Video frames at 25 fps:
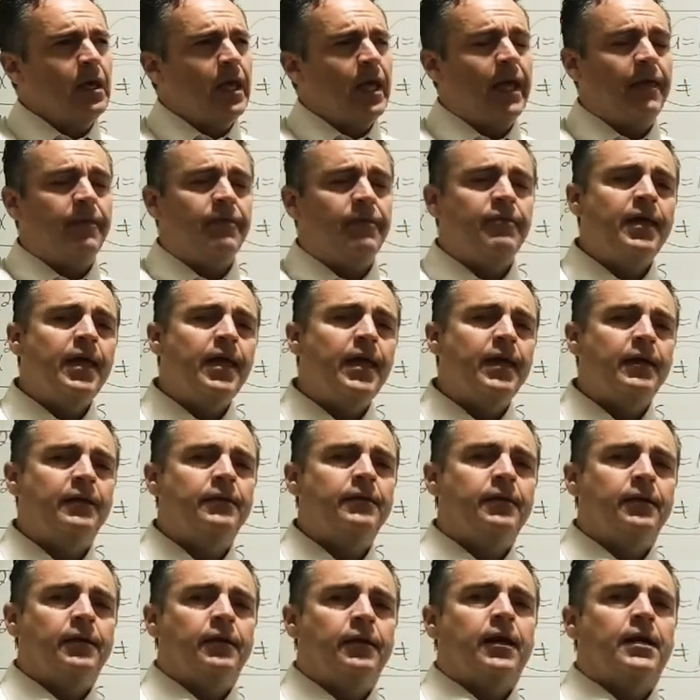And
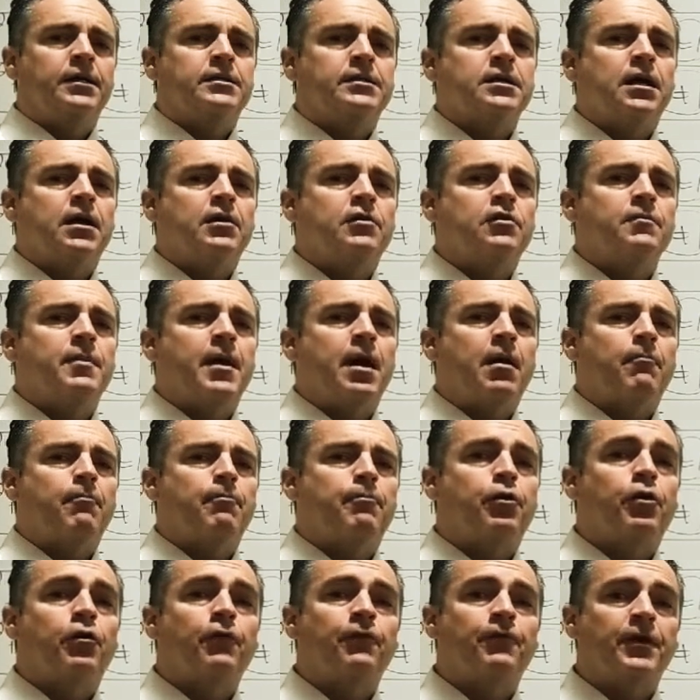then I taught you
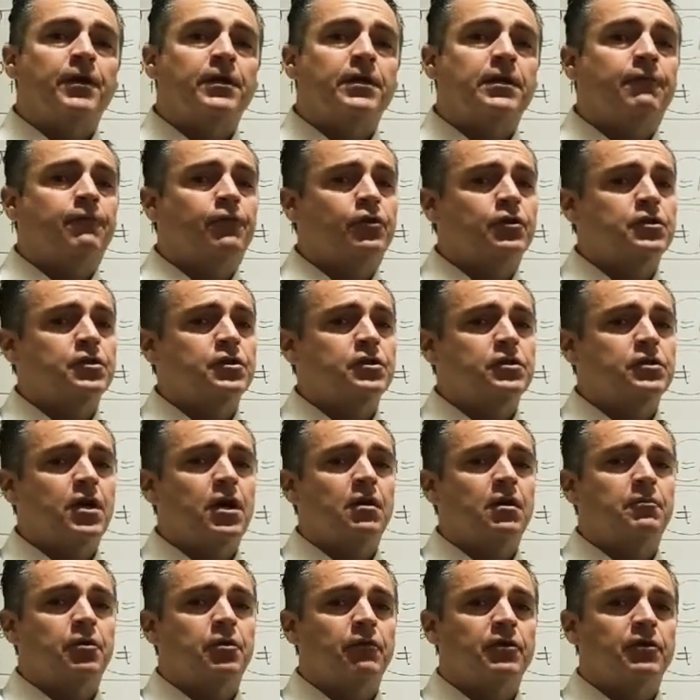about perfect versus
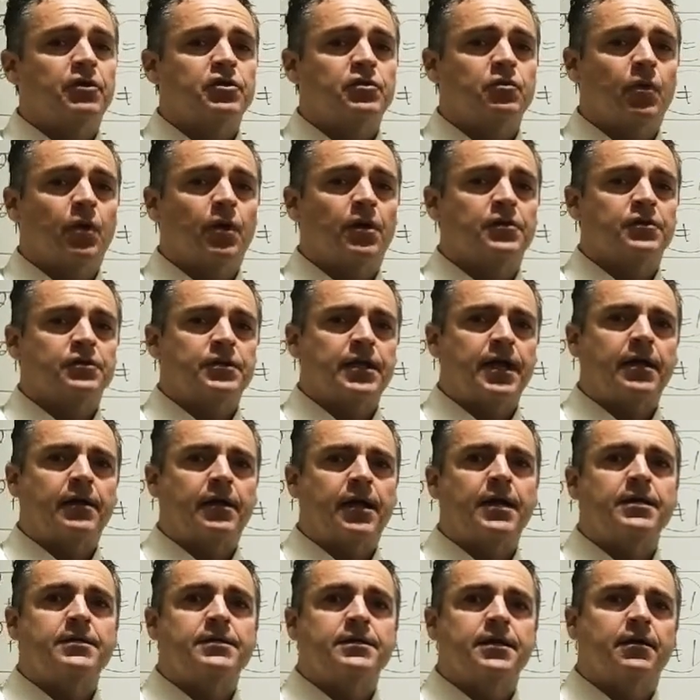non-perfect squares and how
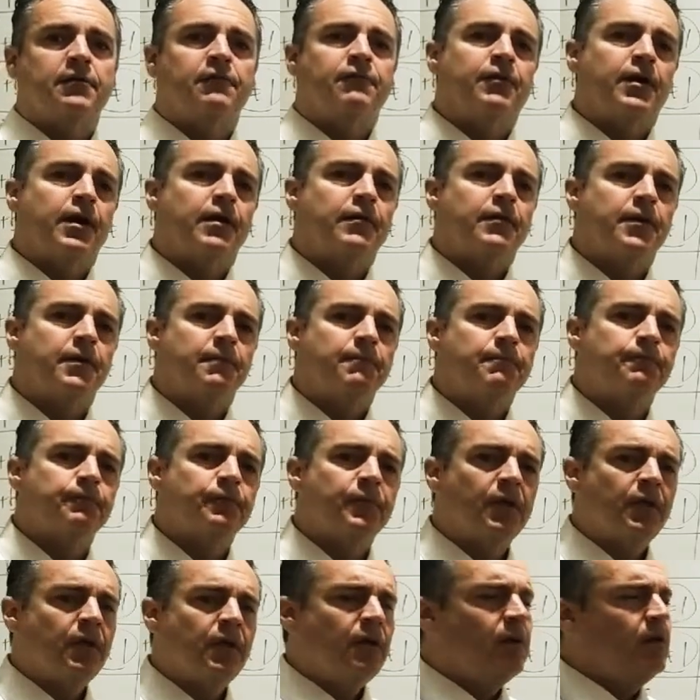to identify them.
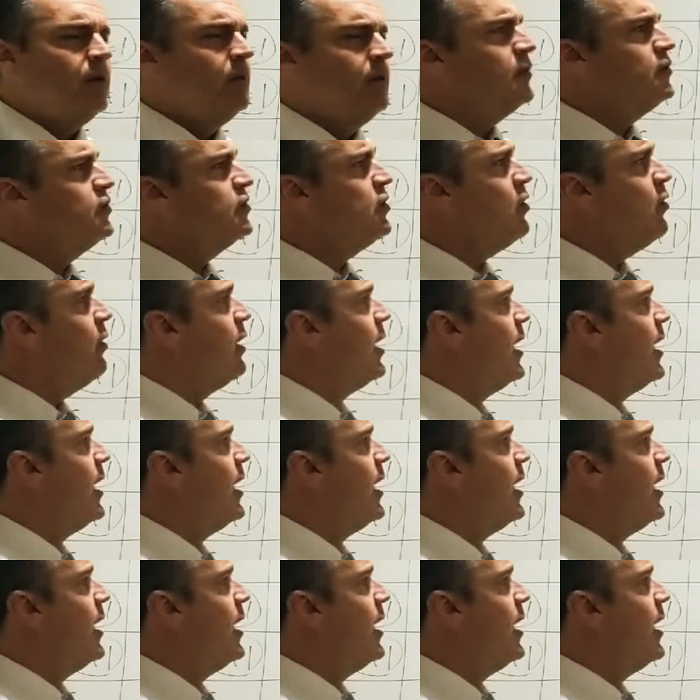Let's go